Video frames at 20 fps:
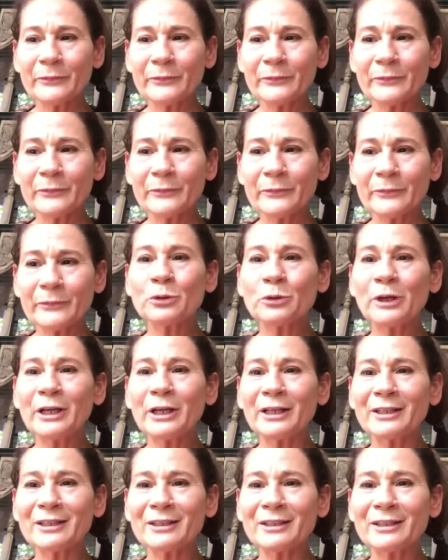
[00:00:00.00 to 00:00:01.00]
To
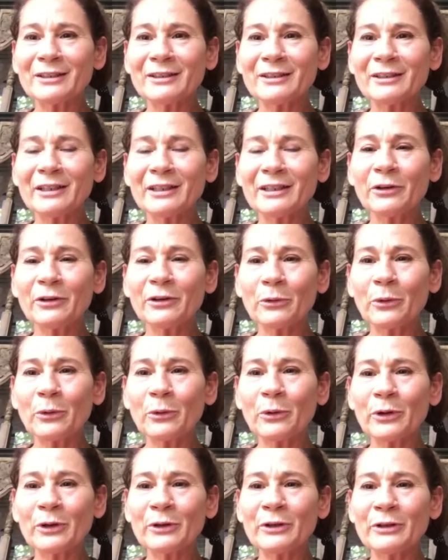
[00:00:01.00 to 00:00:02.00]
retreat in
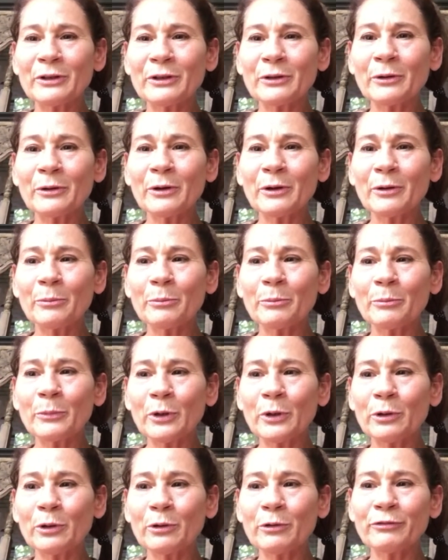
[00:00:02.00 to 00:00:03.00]
order to
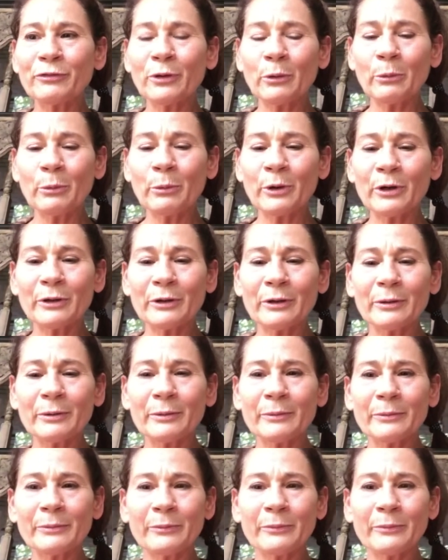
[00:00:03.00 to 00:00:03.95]
move forward.